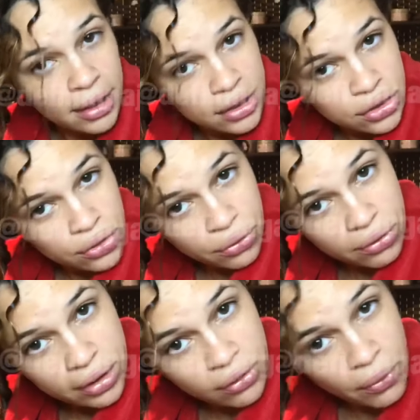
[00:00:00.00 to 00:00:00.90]
It's
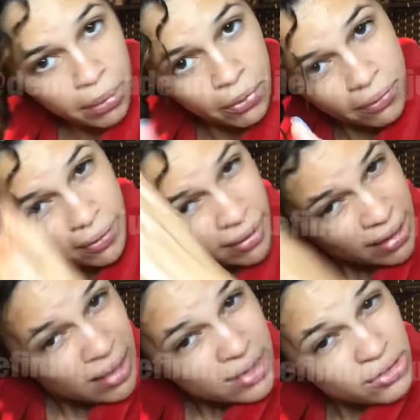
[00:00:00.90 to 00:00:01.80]
totally normal.
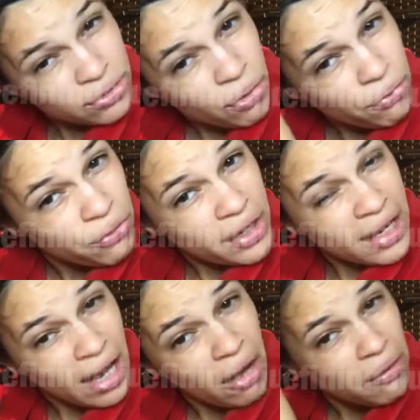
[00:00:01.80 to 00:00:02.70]
So don't
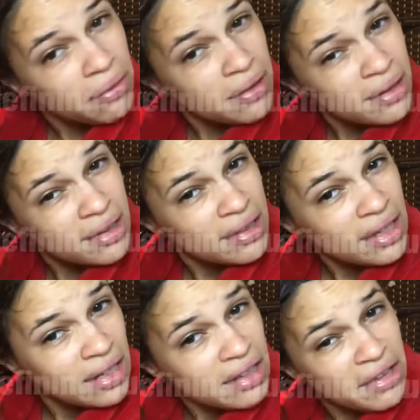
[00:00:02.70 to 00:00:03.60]
freak out
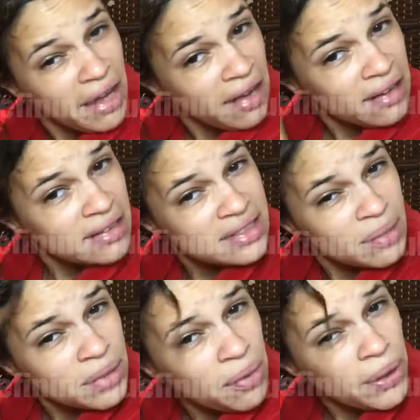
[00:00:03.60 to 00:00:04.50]
thinking that
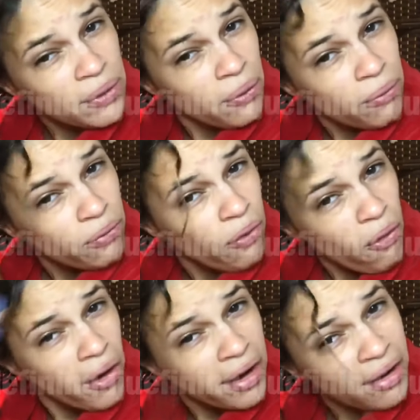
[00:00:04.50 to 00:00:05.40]
something went
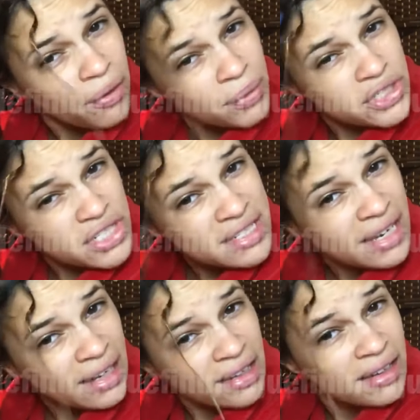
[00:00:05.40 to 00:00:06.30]
wrong, which you
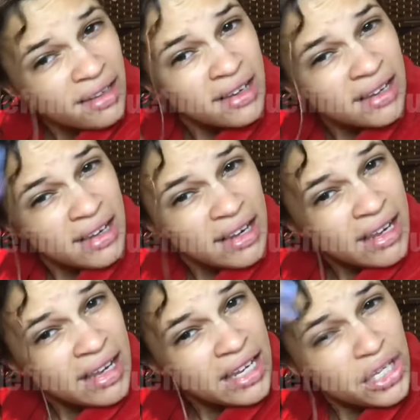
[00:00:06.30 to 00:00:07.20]
didn't.
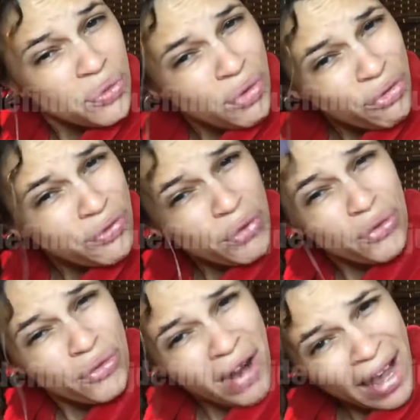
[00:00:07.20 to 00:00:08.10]
You will
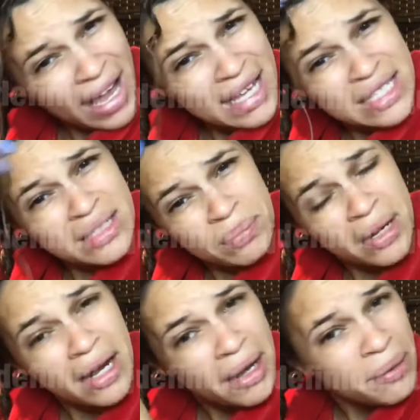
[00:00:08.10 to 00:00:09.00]
feel grasp,
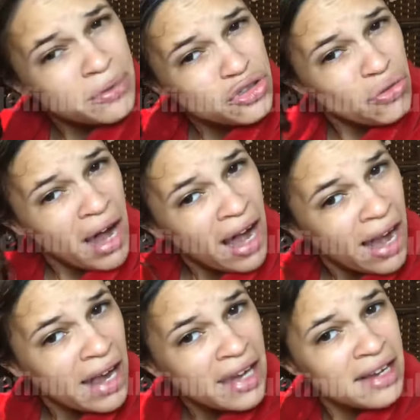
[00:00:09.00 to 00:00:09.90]

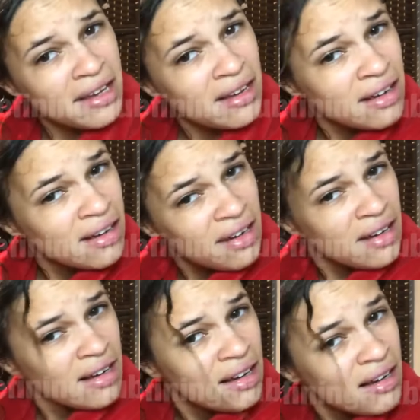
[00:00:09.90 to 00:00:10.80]
dry.
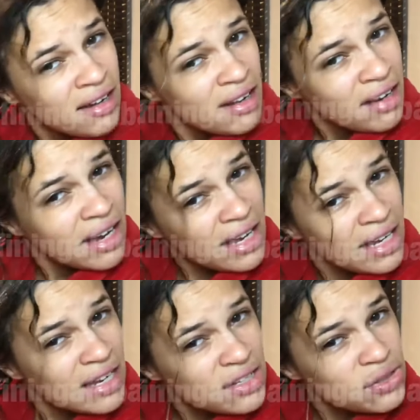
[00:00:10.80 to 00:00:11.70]

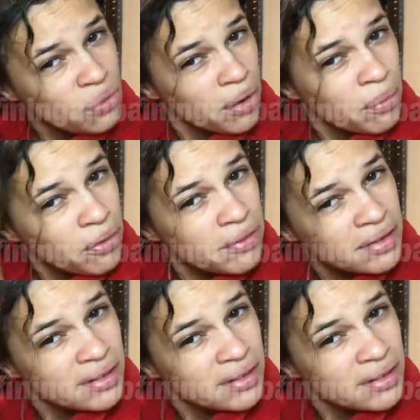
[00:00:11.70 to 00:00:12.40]
It is normal.